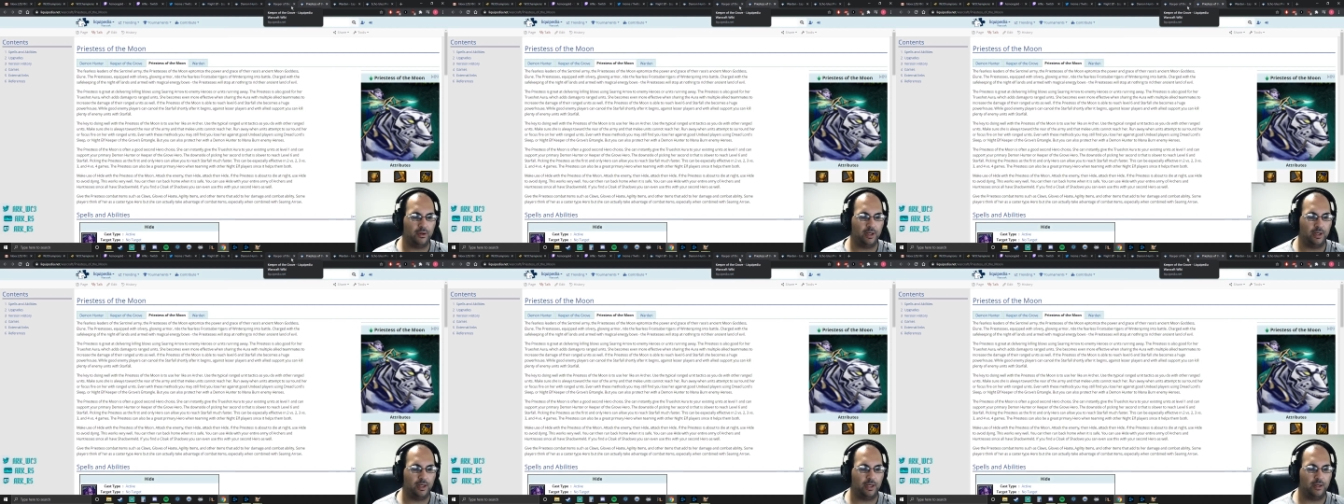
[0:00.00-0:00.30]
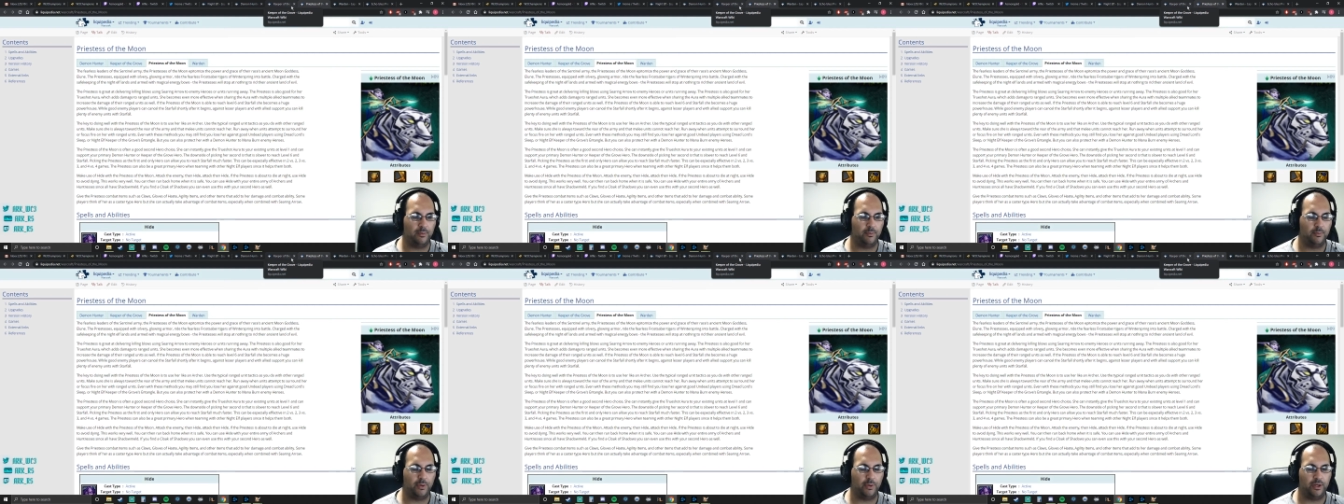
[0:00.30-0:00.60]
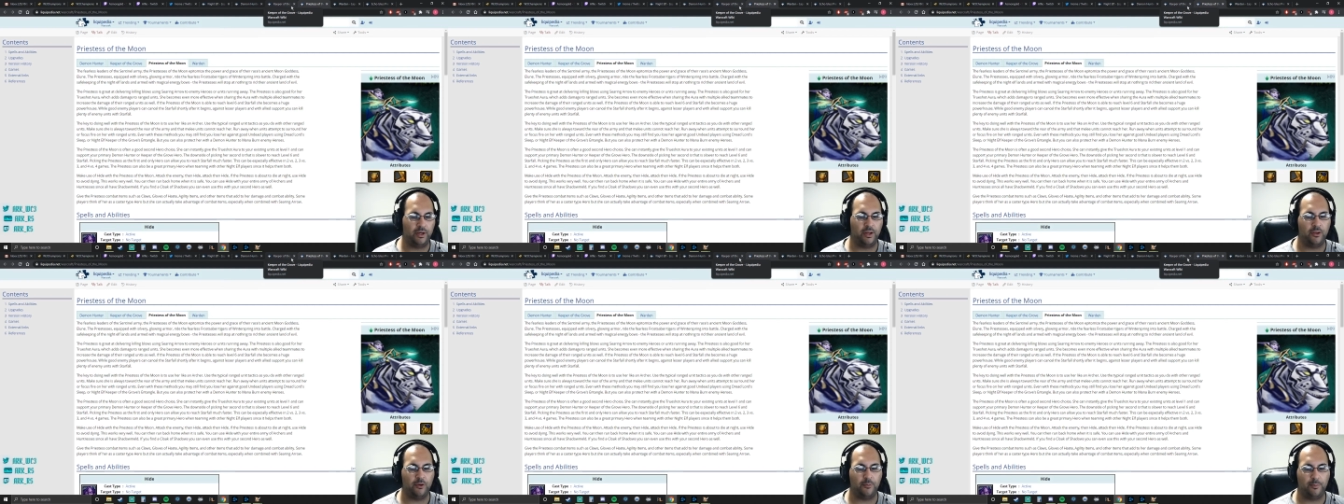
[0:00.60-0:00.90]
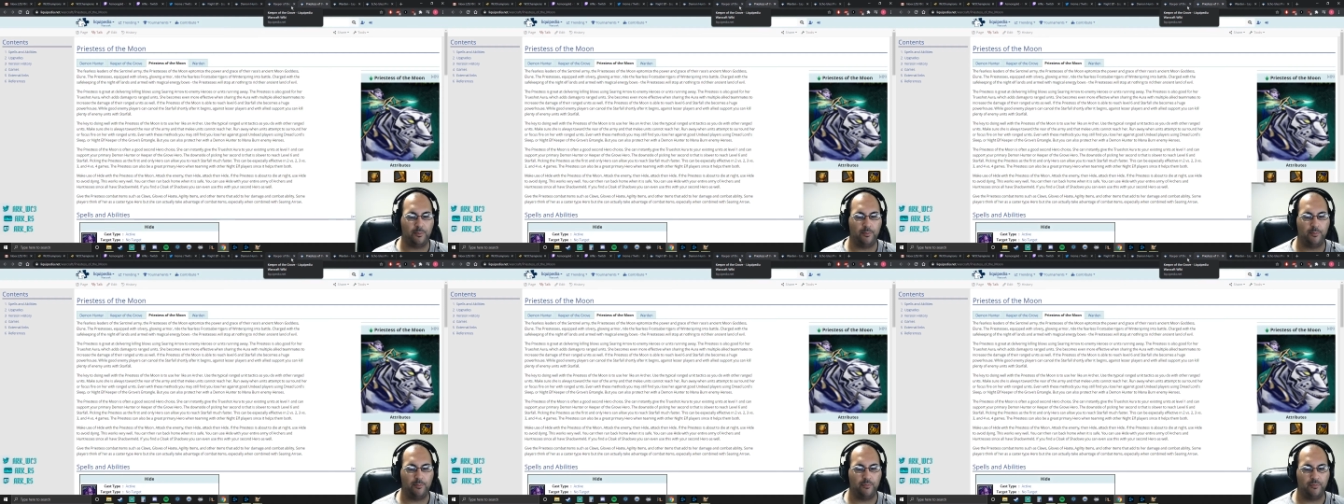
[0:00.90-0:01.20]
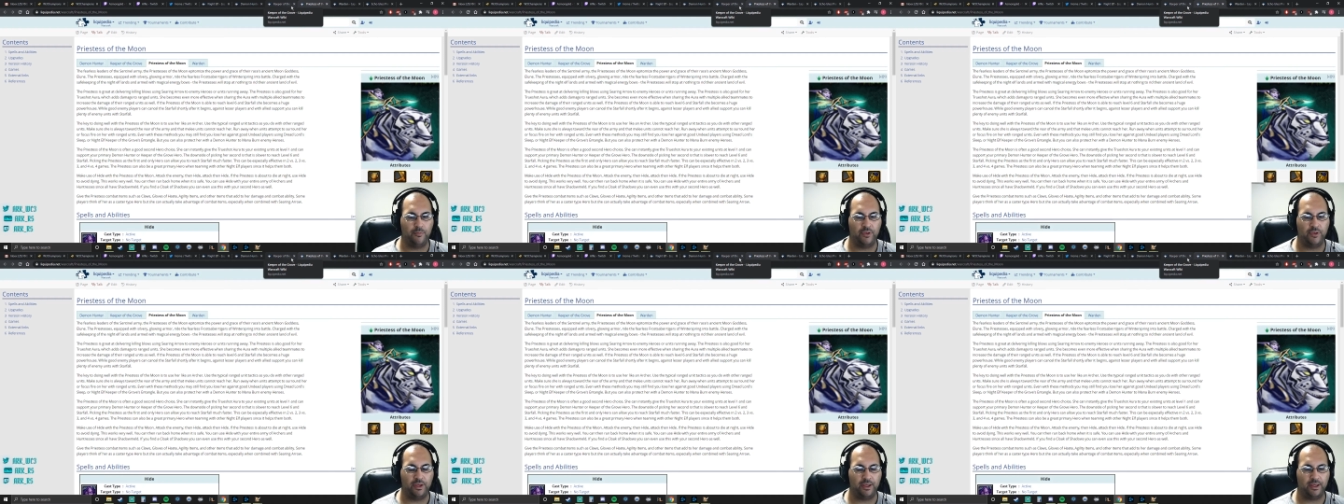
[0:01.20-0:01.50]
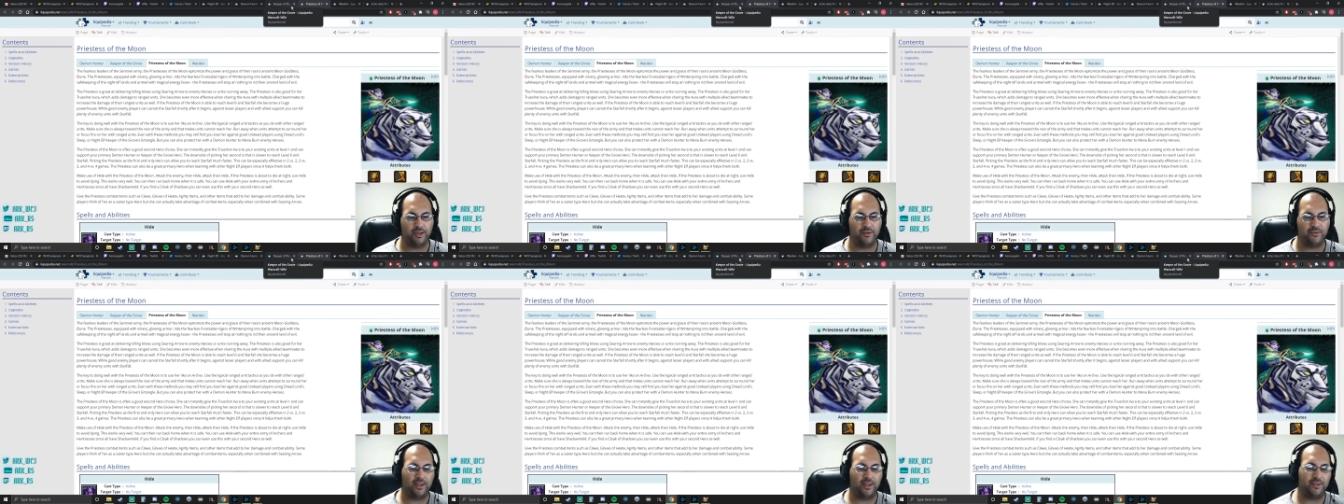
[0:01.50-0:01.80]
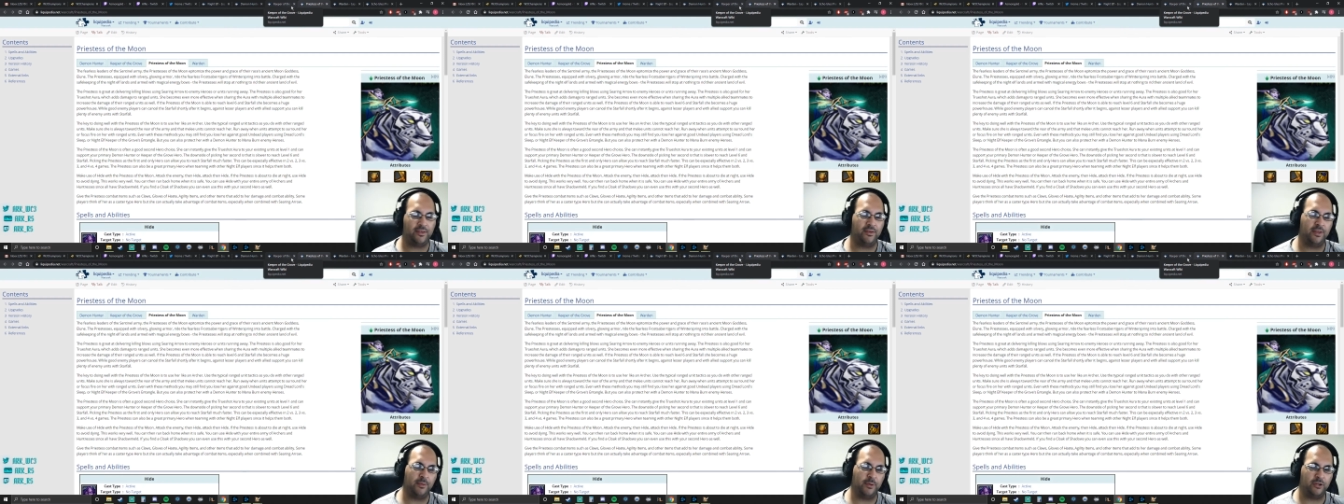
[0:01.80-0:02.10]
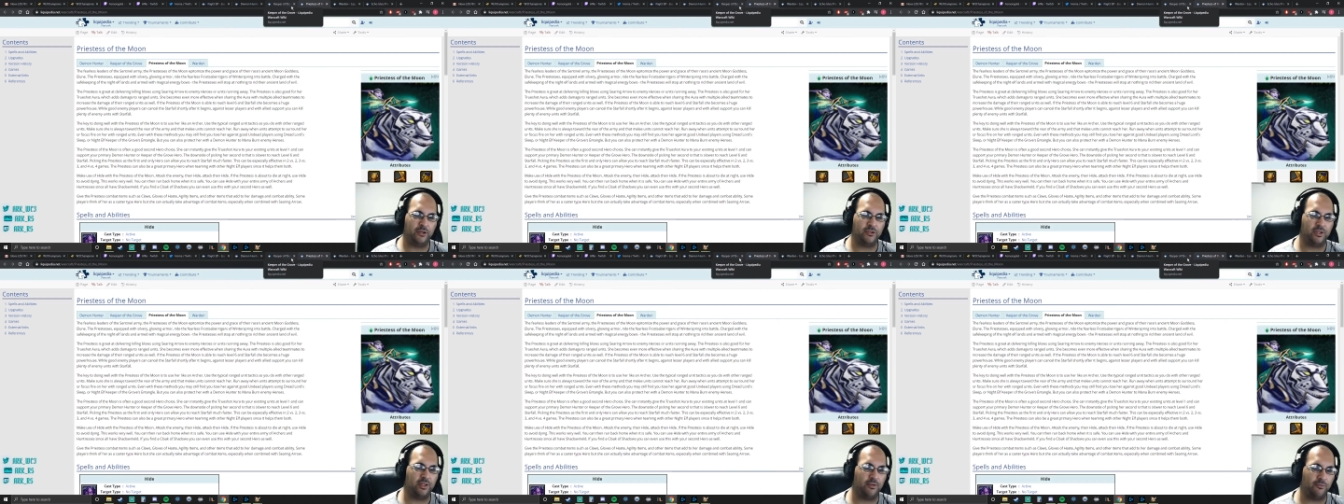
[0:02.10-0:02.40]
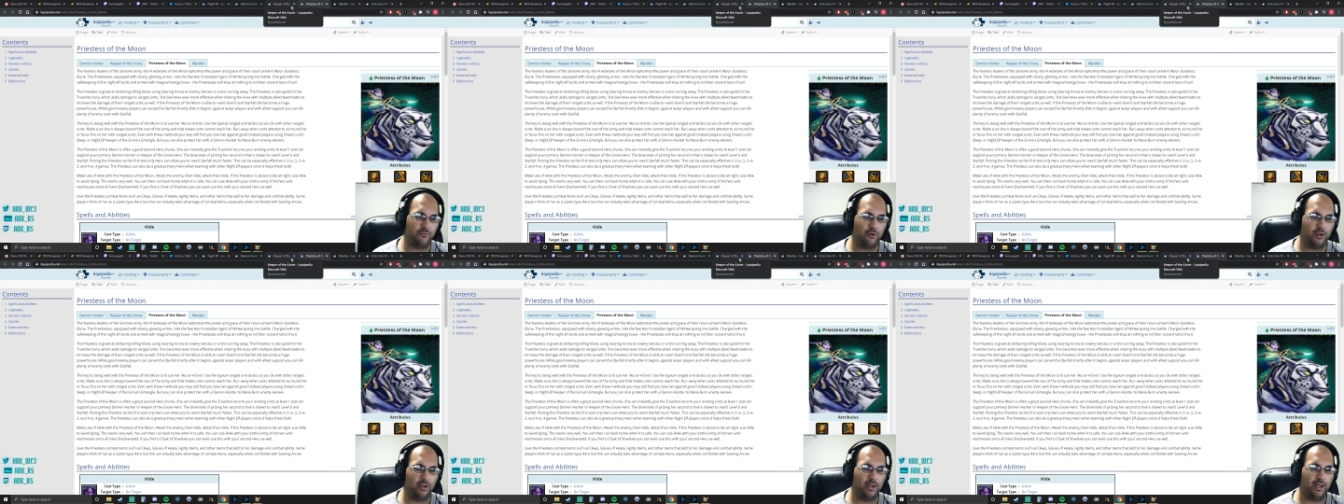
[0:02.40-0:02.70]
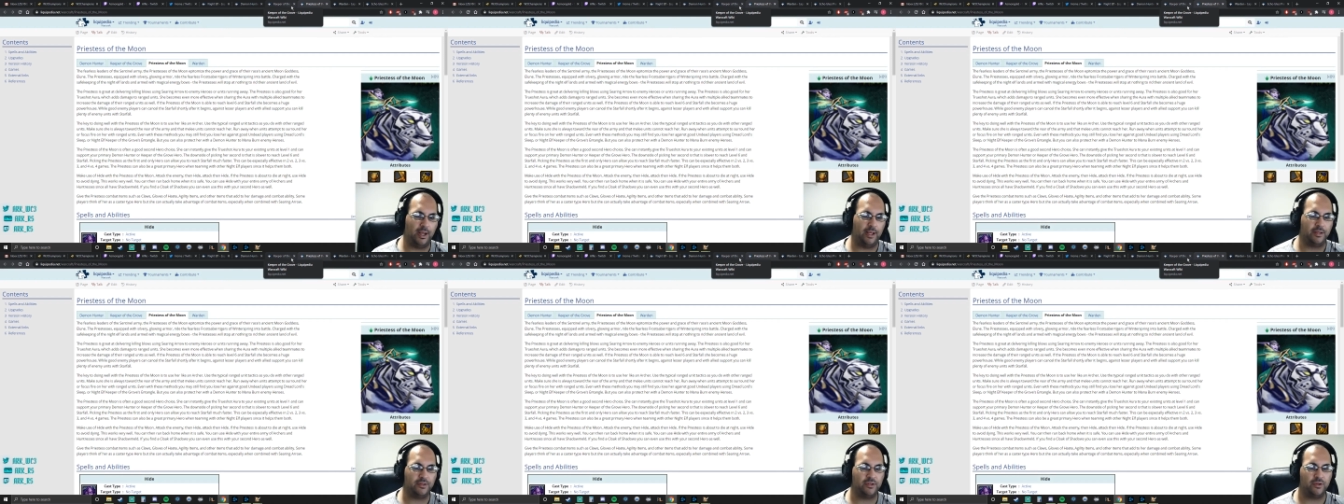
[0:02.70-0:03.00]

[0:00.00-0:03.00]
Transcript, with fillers: Um, but another thing is that the Demon Hunter is on the front line,